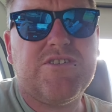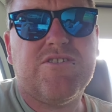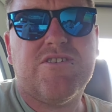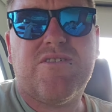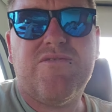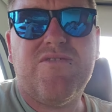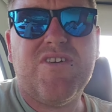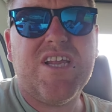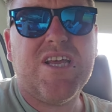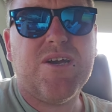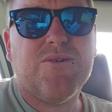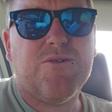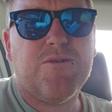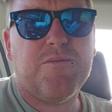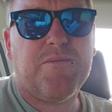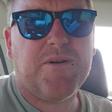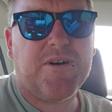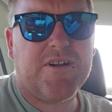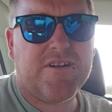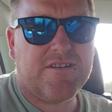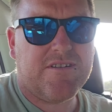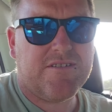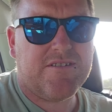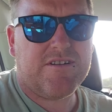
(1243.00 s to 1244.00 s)
stuck a video up
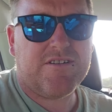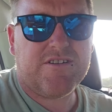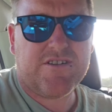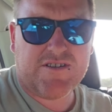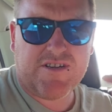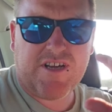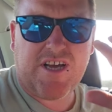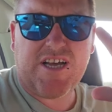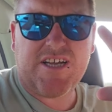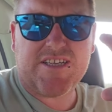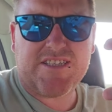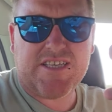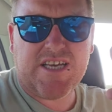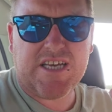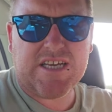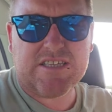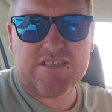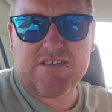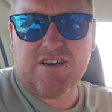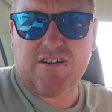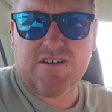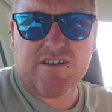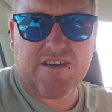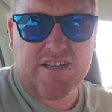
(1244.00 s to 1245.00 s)
on uh,
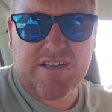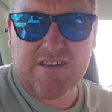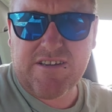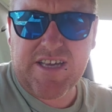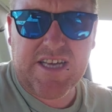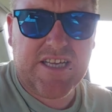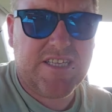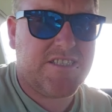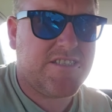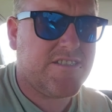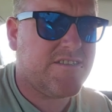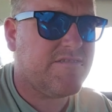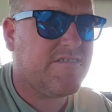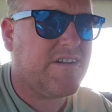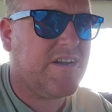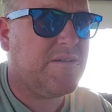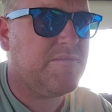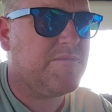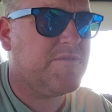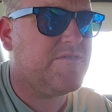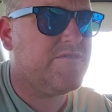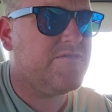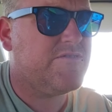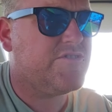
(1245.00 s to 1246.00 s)
TikTok and
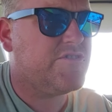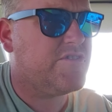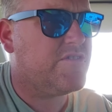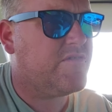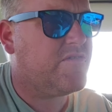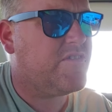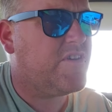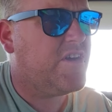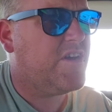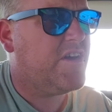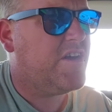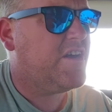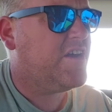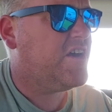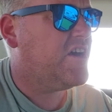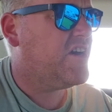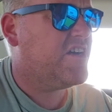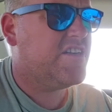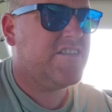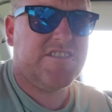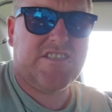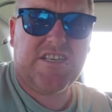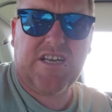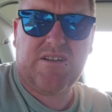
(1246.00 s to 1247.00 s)
Instagram and stuff,
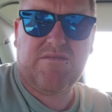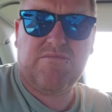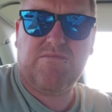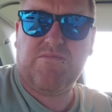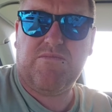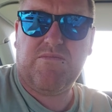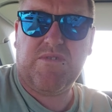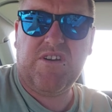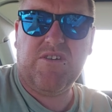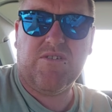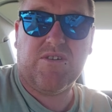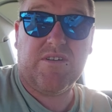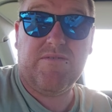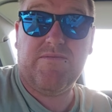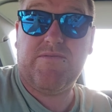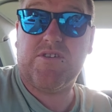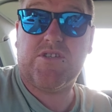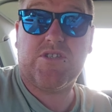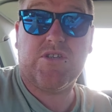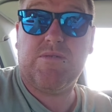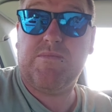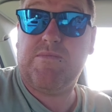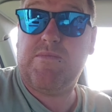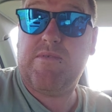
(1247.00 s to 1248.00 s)
and said we're looking for
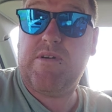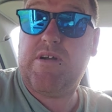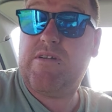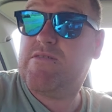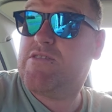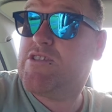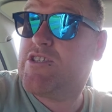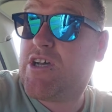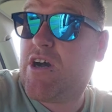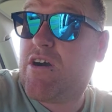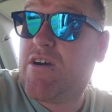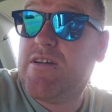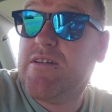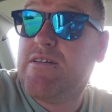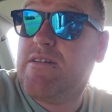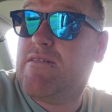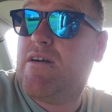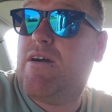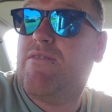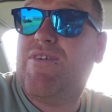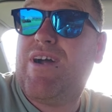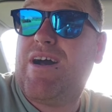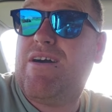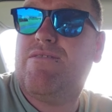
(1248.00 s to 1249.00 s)
some site
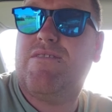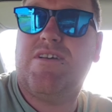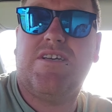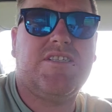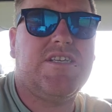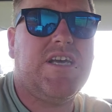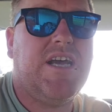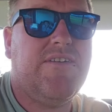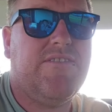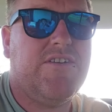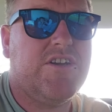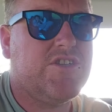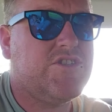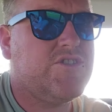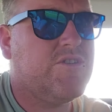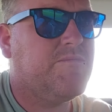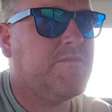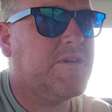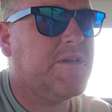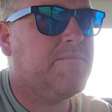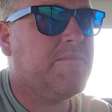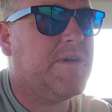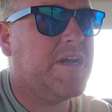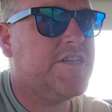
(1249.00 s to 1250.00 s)
around this area.
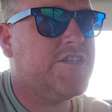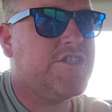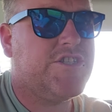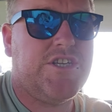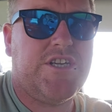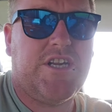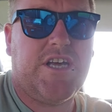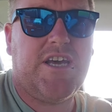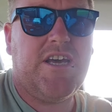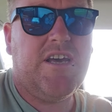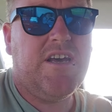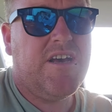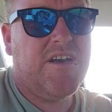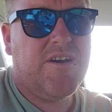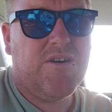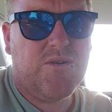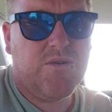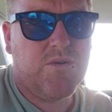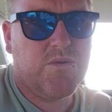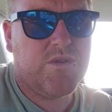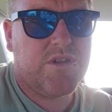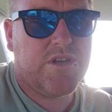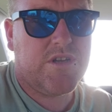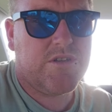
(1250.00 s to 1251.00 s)
Somebody mentioned it.
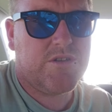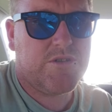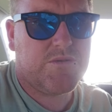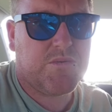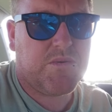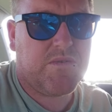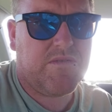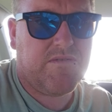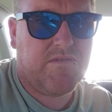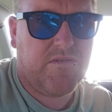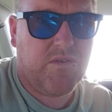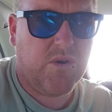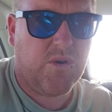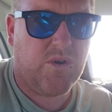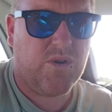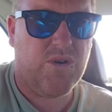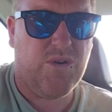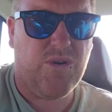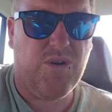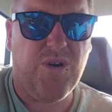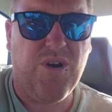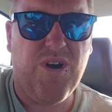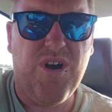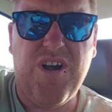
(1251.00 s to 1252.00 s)
All the others were full
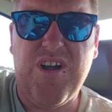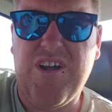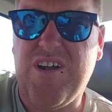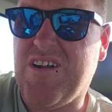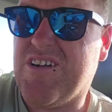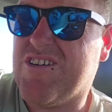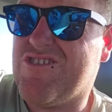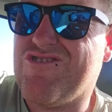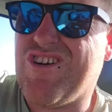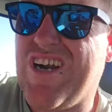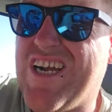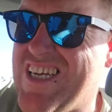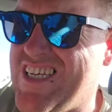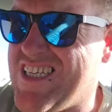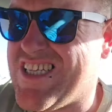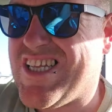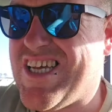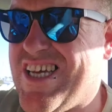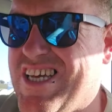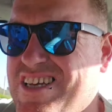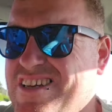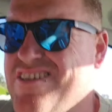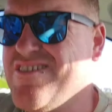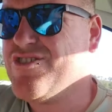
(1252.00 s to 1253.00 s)
or
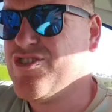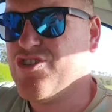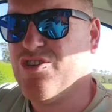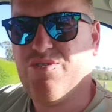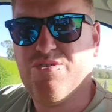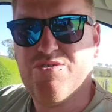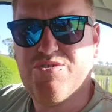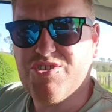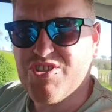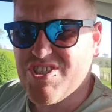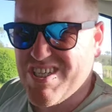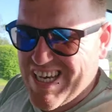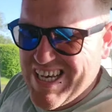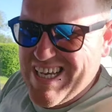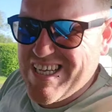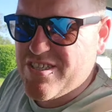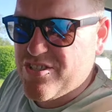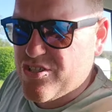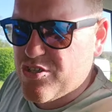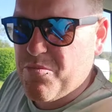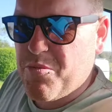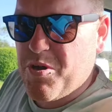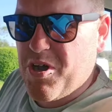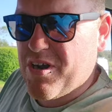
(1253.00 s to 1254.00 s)
crazily sort of kids
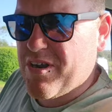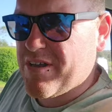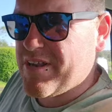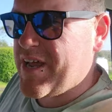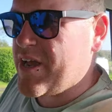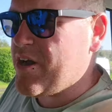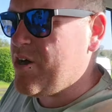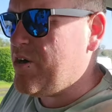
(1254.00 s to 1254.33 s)
summer holiday